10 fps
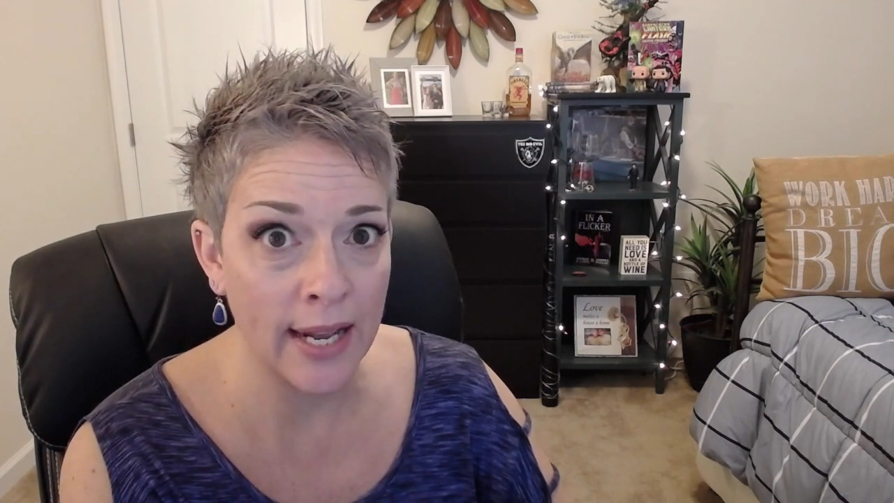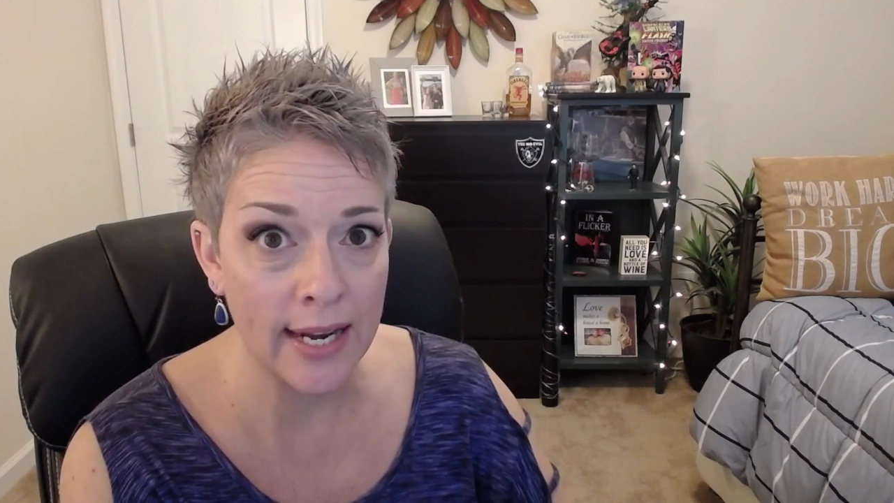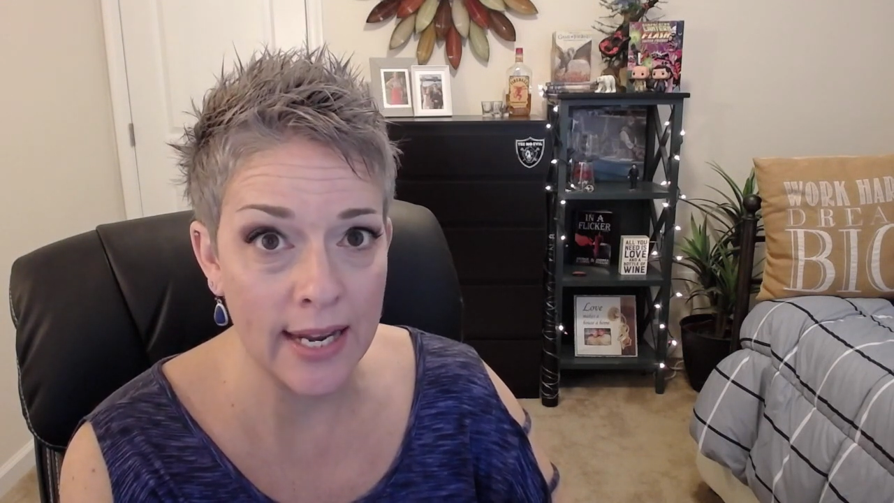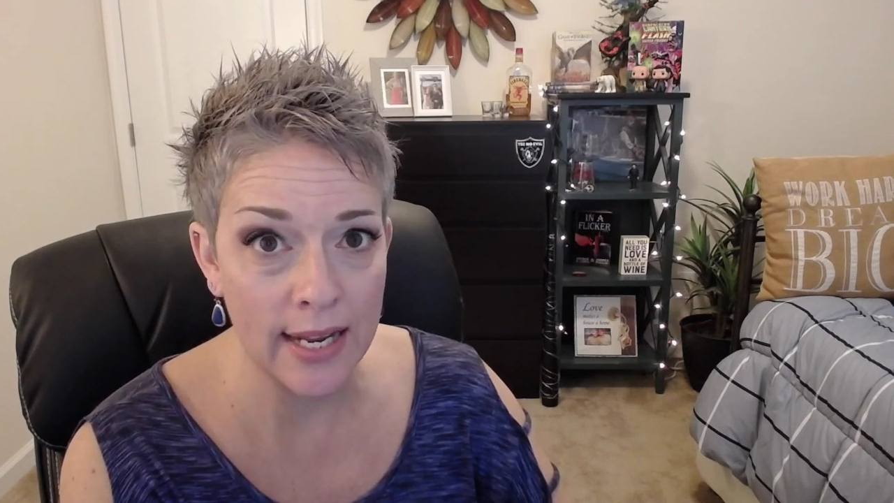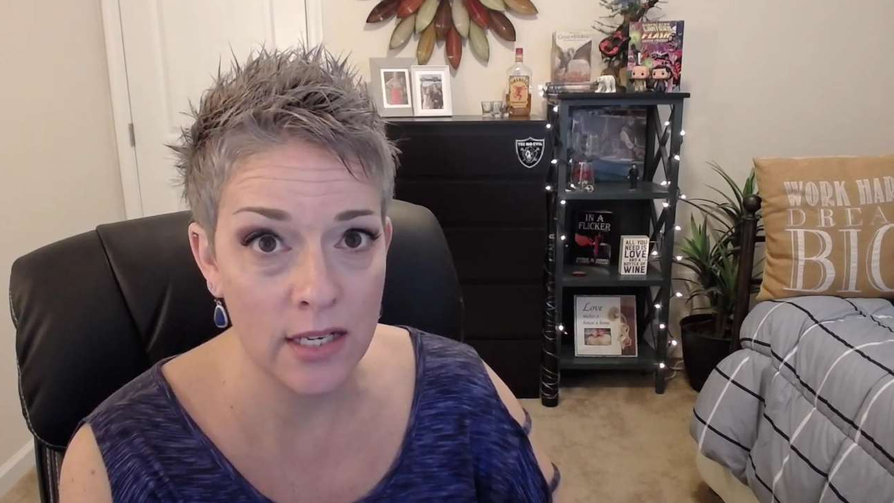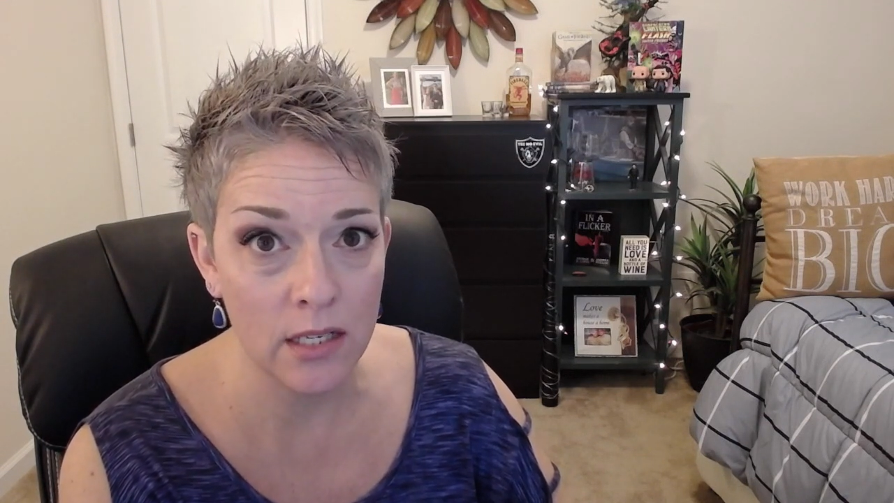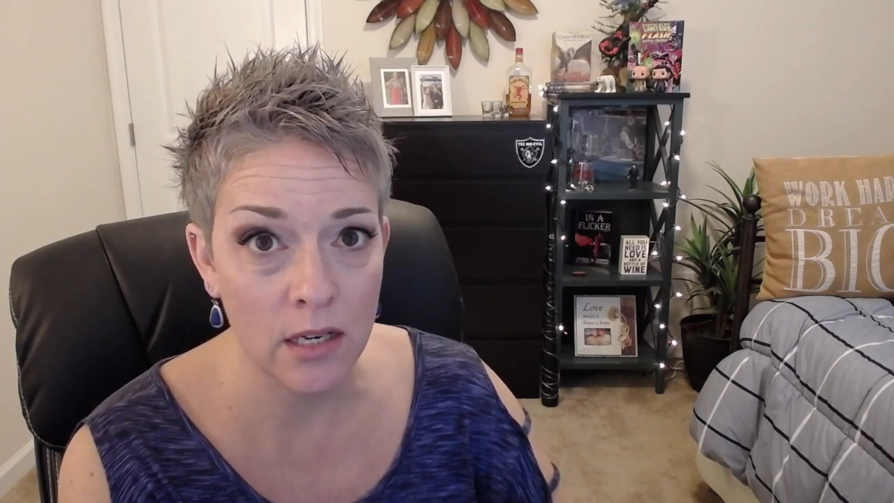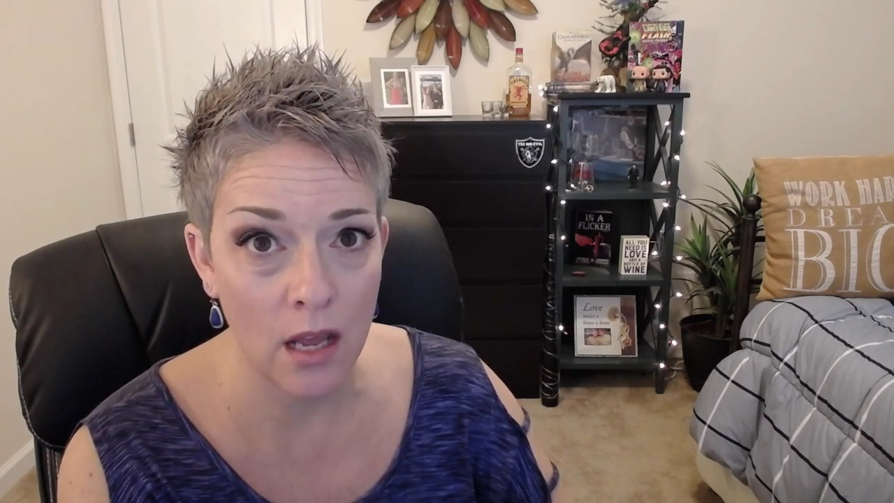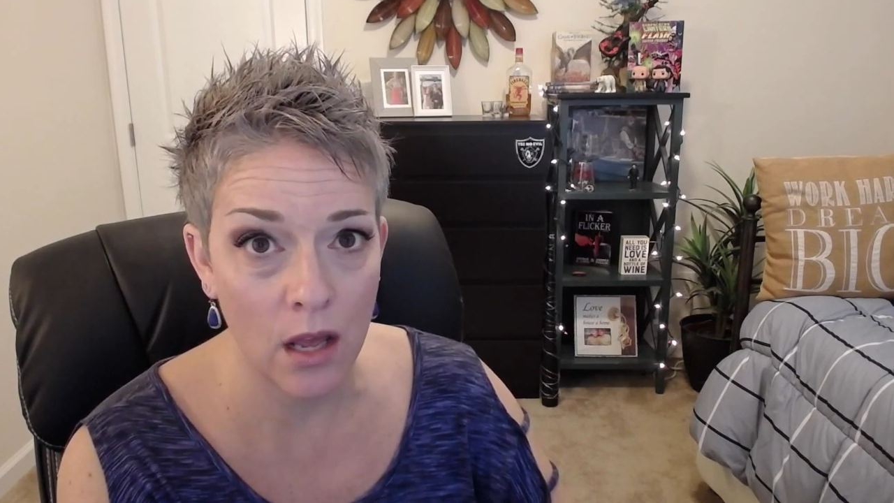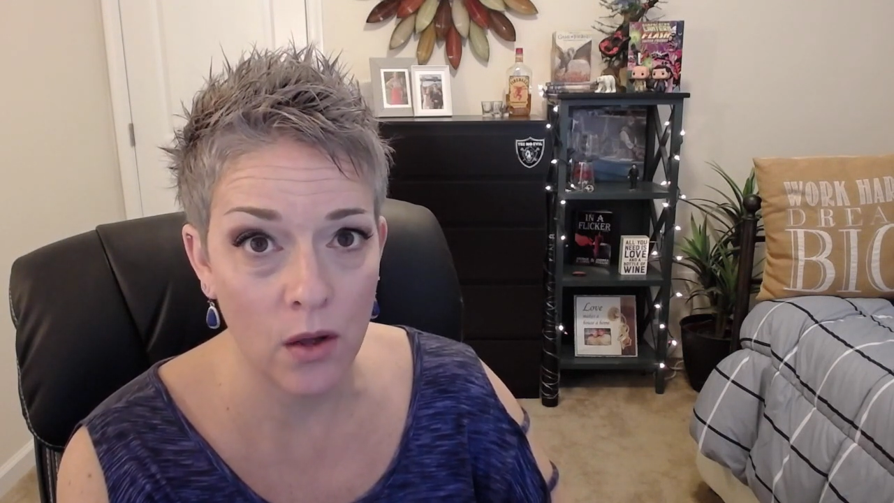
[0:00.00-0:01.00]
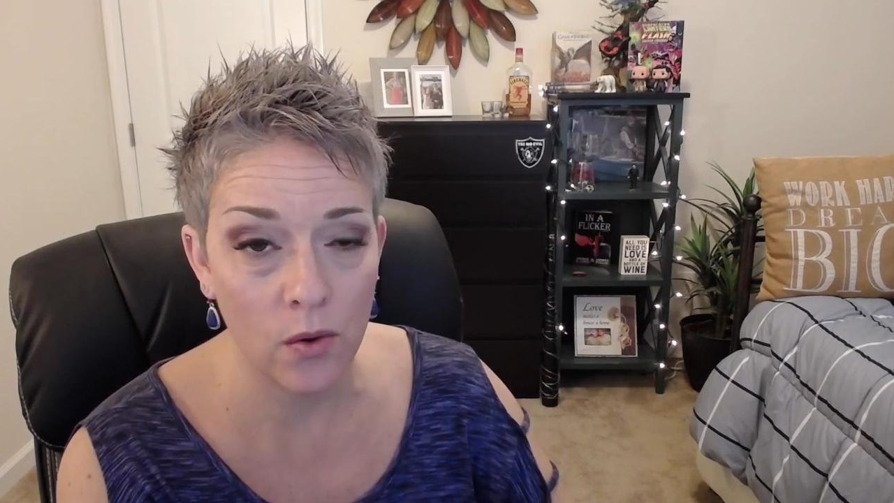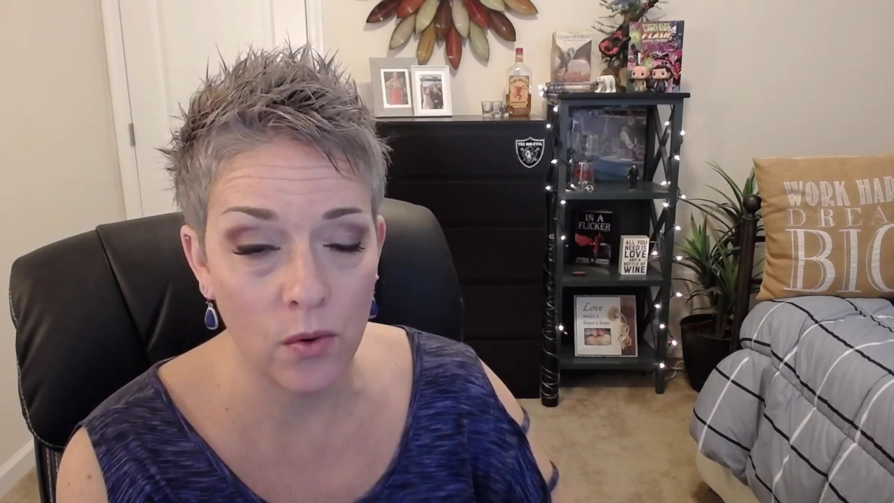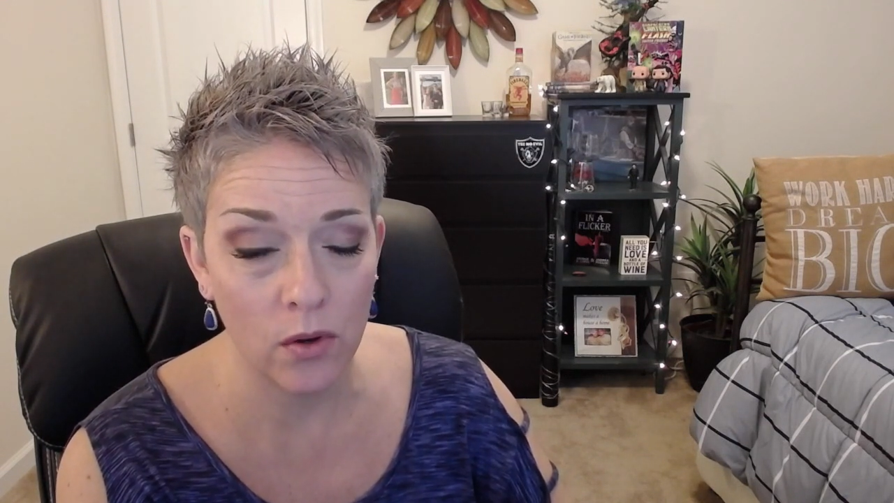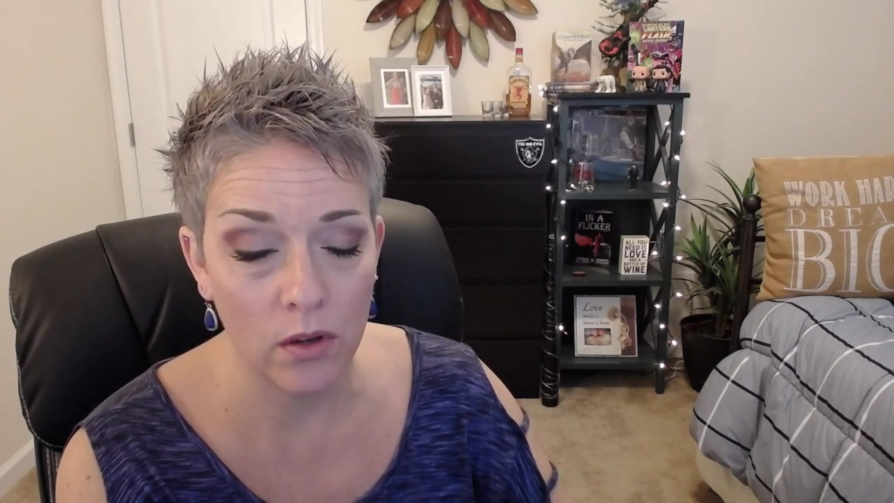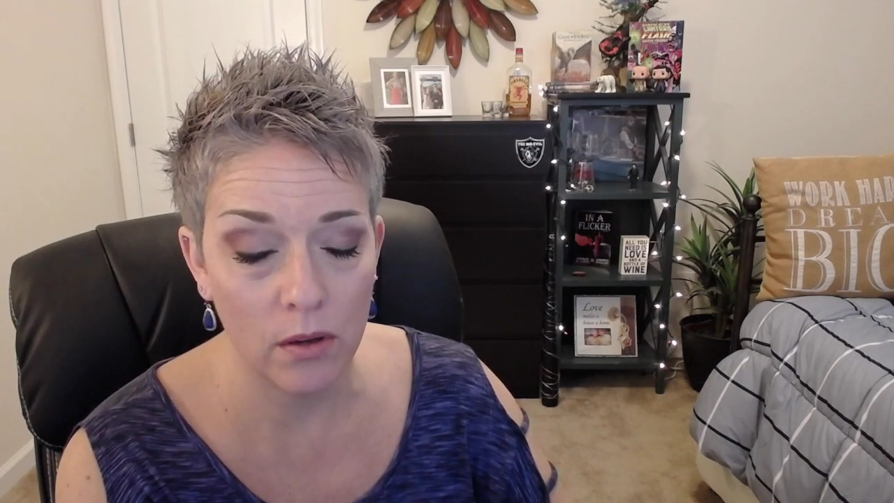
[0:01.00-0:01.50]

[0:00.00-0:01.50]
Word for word: I need to know